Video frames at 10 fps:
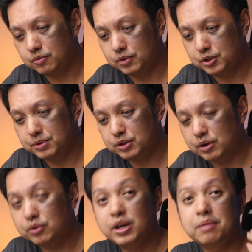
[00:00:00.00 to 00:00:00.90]
which means
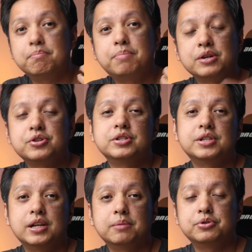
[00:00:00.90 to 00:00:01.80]
you're looking at budget
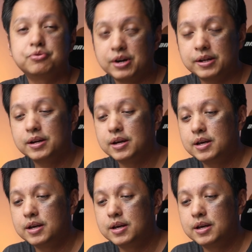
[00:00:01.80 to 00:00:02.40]
setups, right?